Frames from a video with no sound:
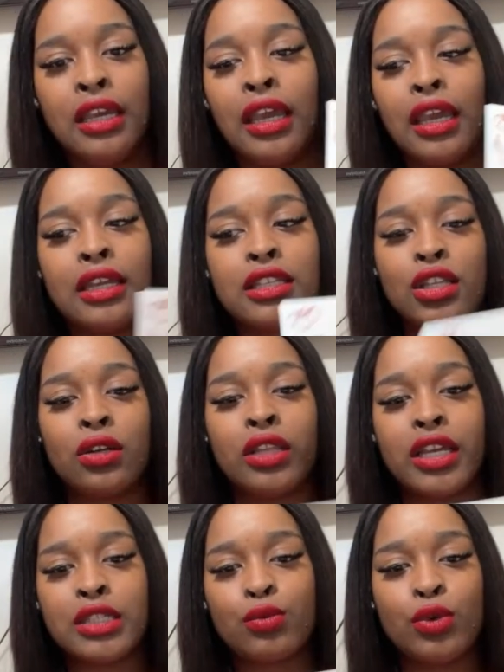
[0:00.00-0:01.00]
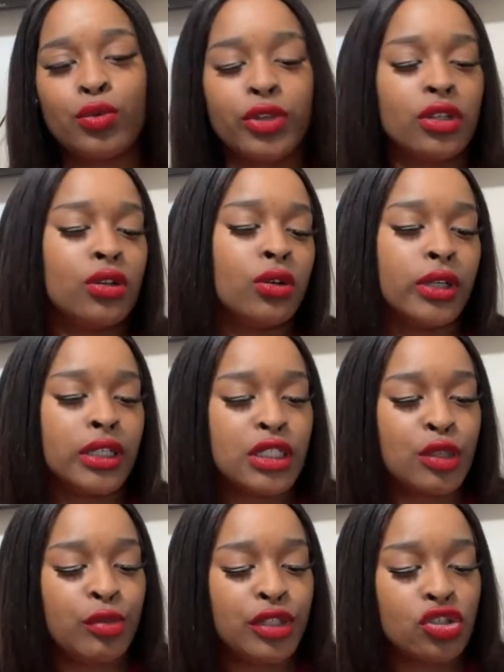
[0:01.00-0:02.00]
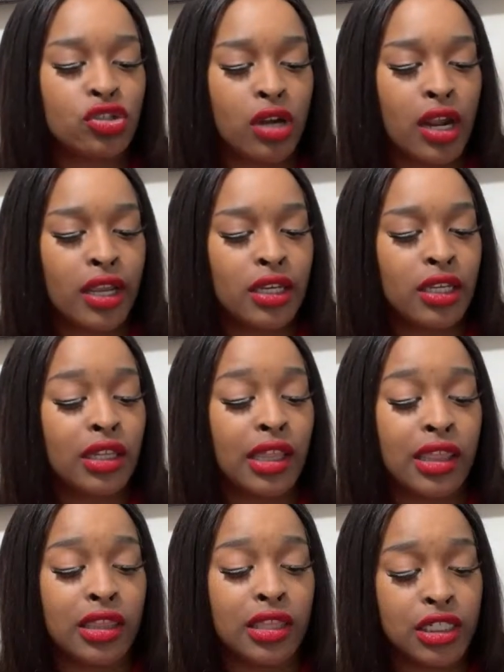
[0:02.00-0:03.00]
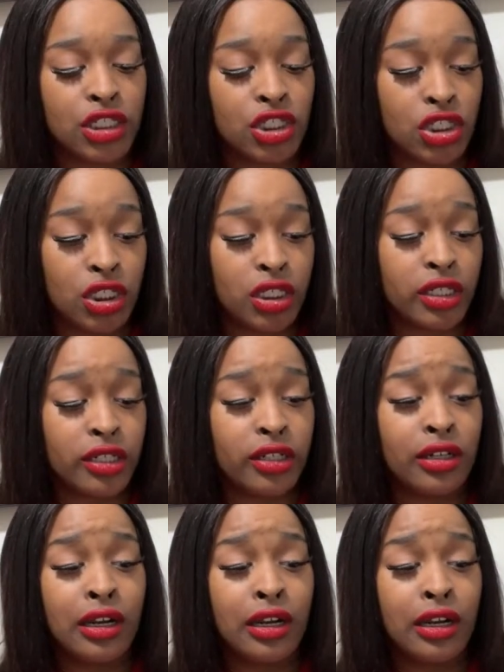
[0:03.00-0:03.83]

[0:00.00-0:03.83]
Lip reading: And so that's what we're going to be trying this year.